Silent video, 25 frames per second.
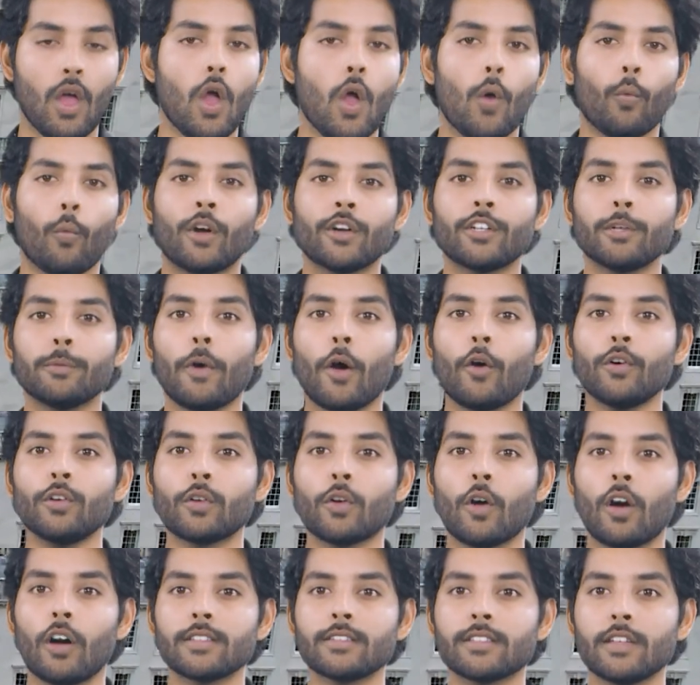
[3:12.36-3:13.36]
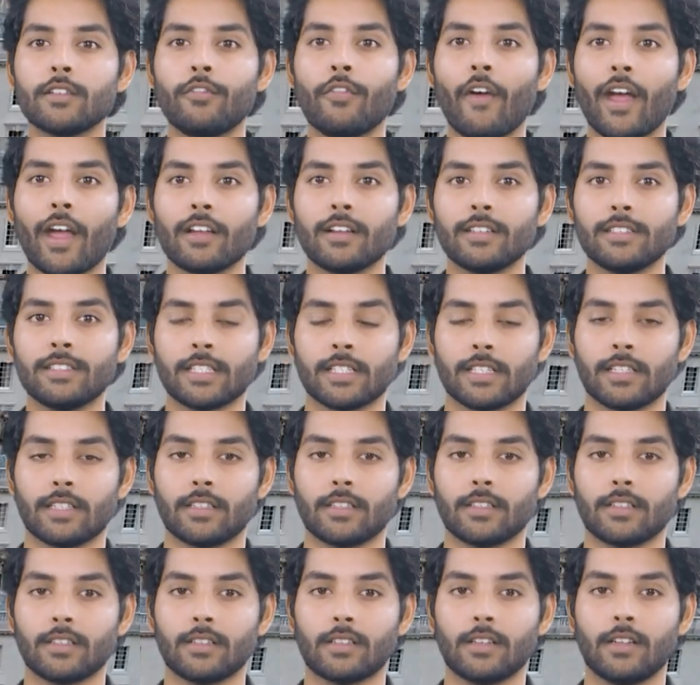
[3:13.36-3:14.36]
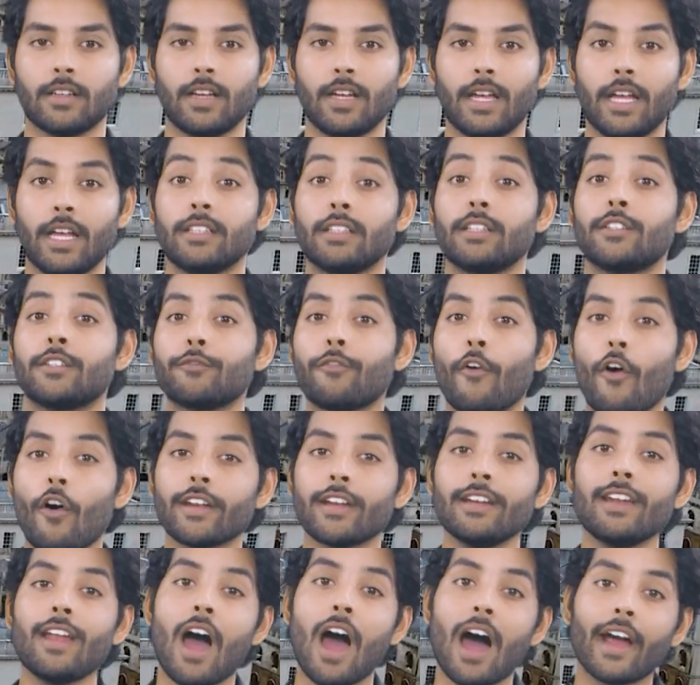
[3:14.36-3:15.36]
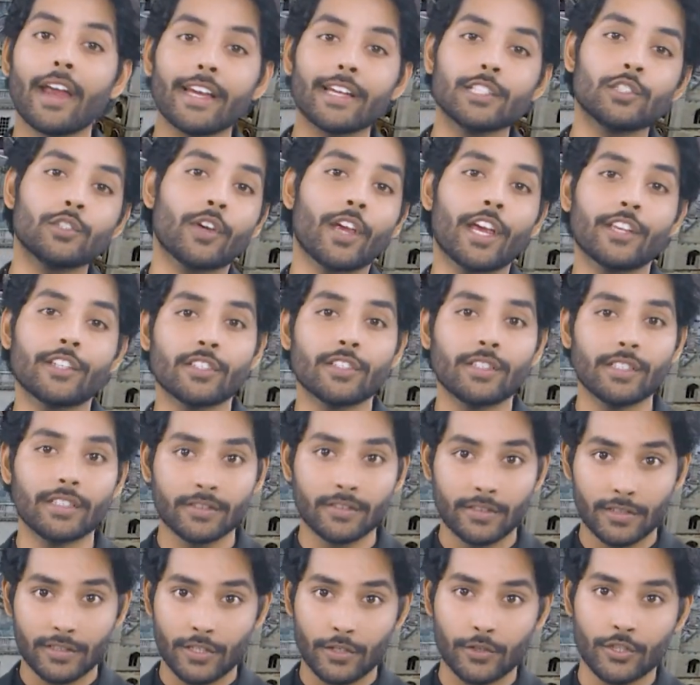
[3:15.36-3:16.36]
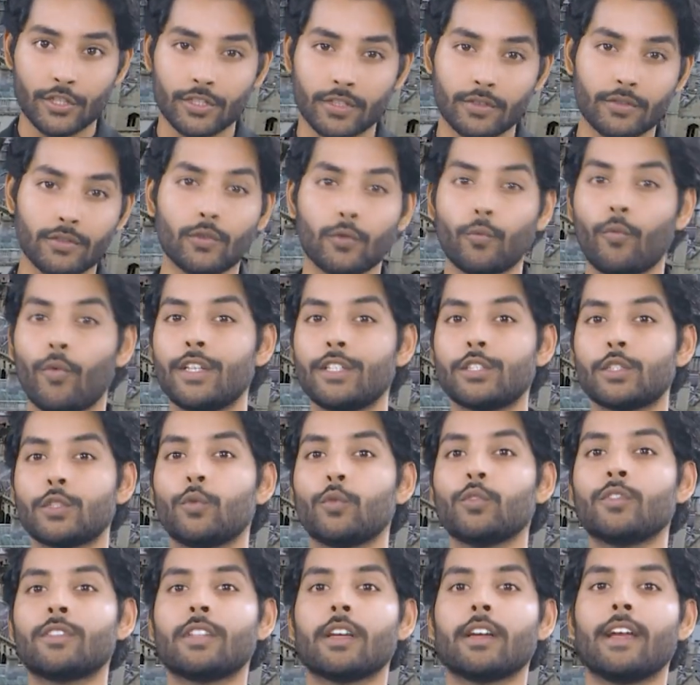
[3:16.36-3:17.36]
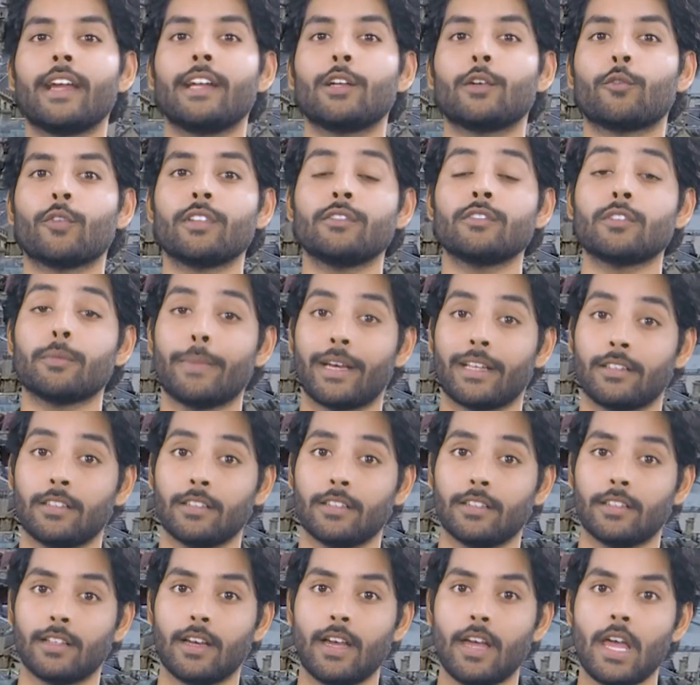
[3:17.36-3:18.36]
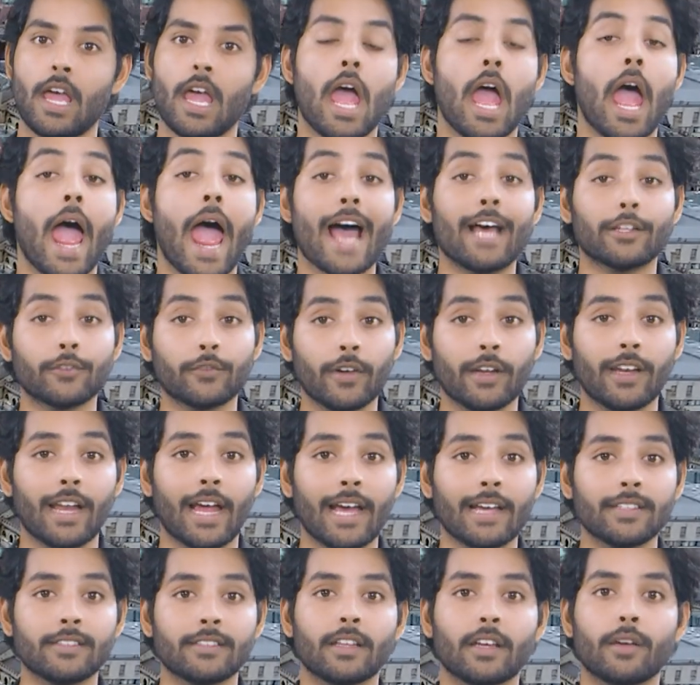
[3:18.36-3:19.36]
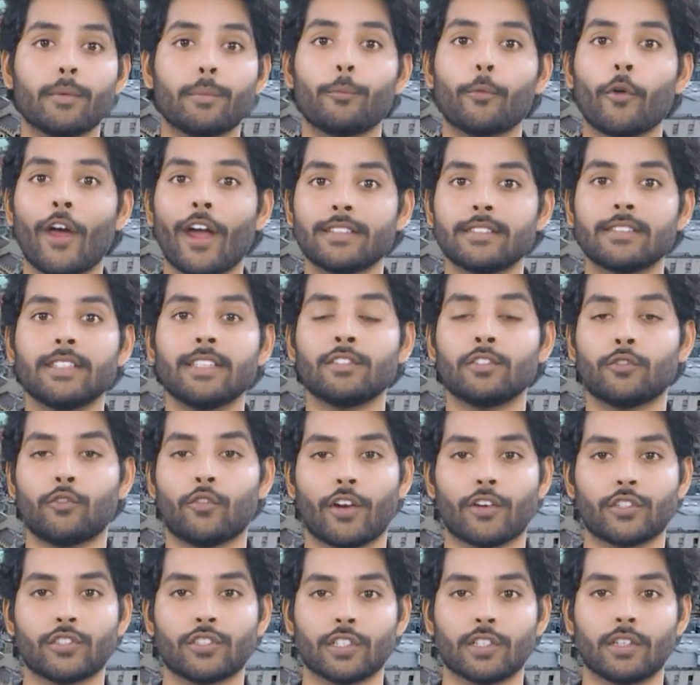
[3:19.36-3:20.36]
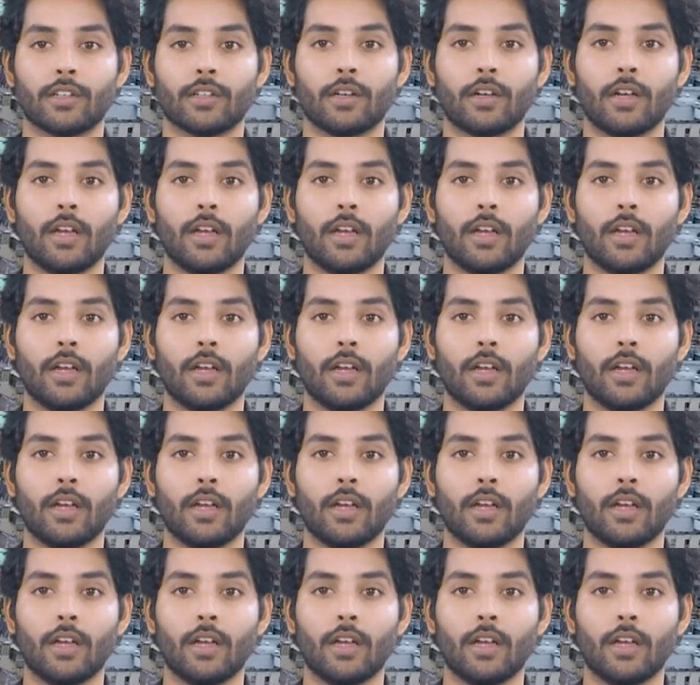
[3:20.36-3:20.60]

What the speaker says: What about cost and faculty? These foreign higher education institutions will choose their entrance method as well as their pricing structure.